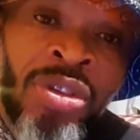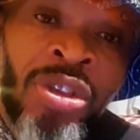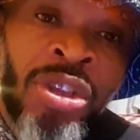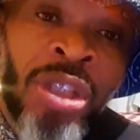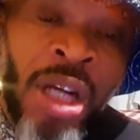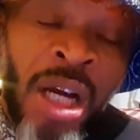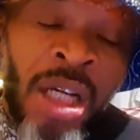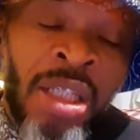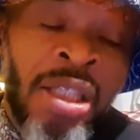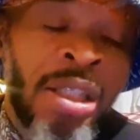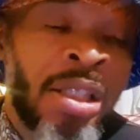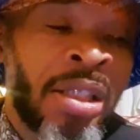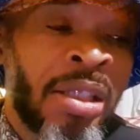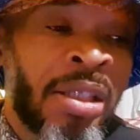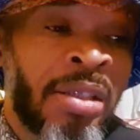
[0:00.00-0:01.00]

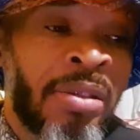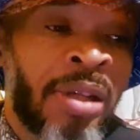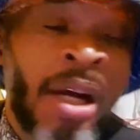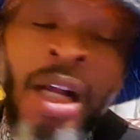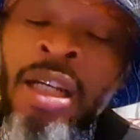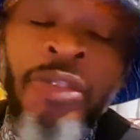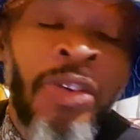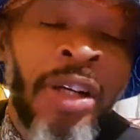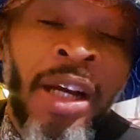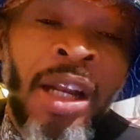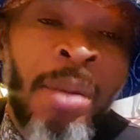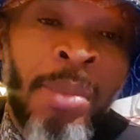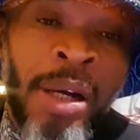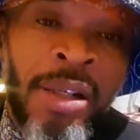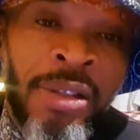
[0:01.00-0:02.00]
chalky, all different kind
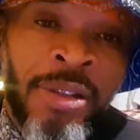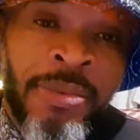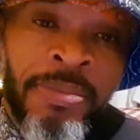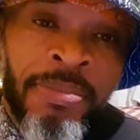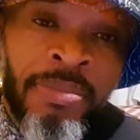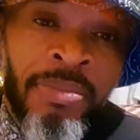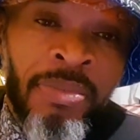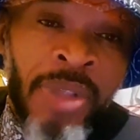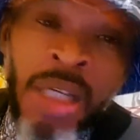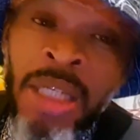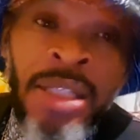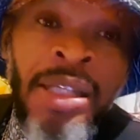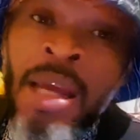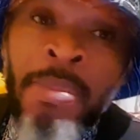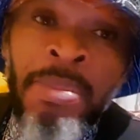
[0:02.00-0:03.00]
of mango.
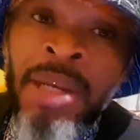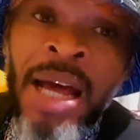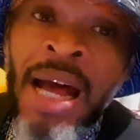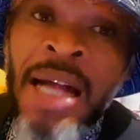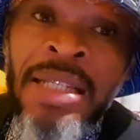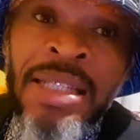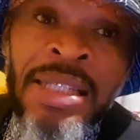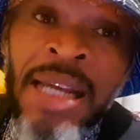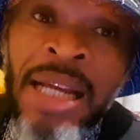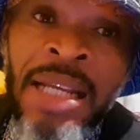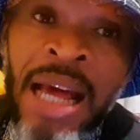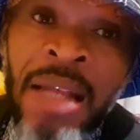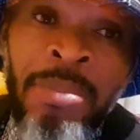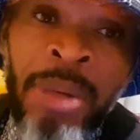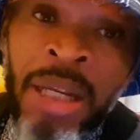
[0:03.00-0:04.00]
Them now say
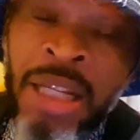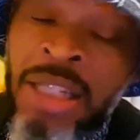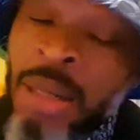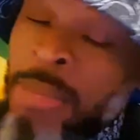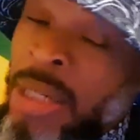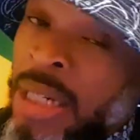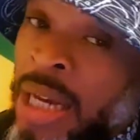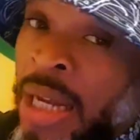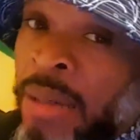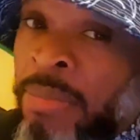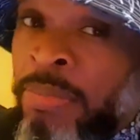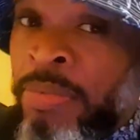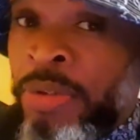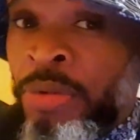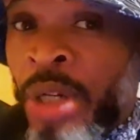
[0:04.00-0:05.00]
that the Jamaican
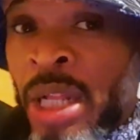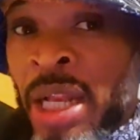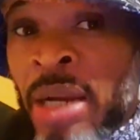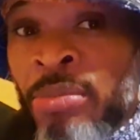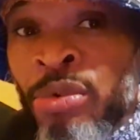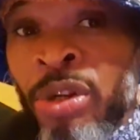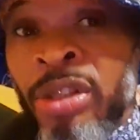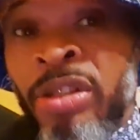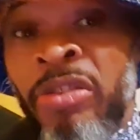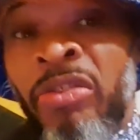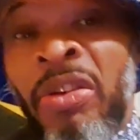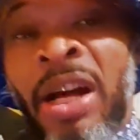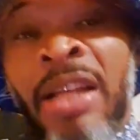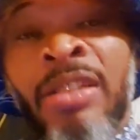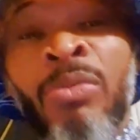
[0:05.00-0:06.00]
runner them run so
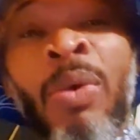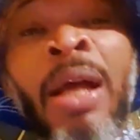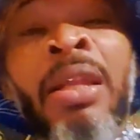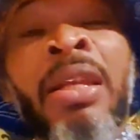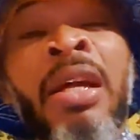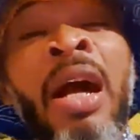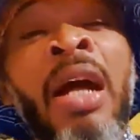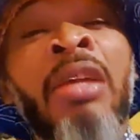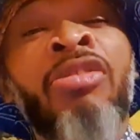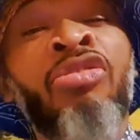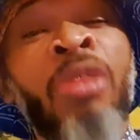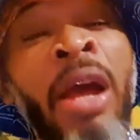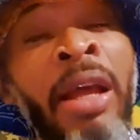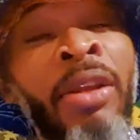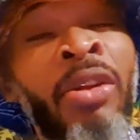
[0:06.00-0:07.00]
fast. What they are
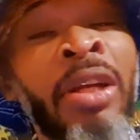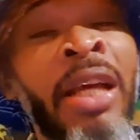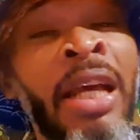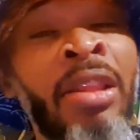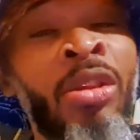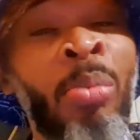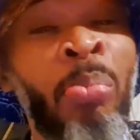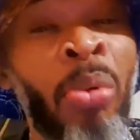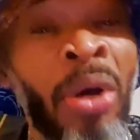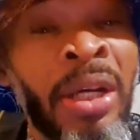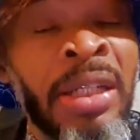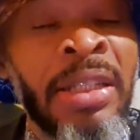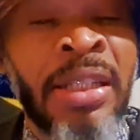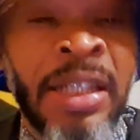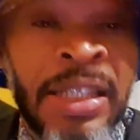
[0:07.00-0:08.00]
trying to get to
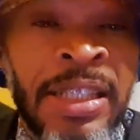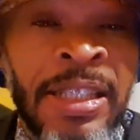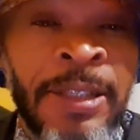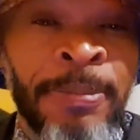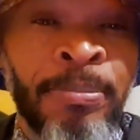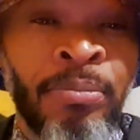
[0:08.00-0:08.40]
point is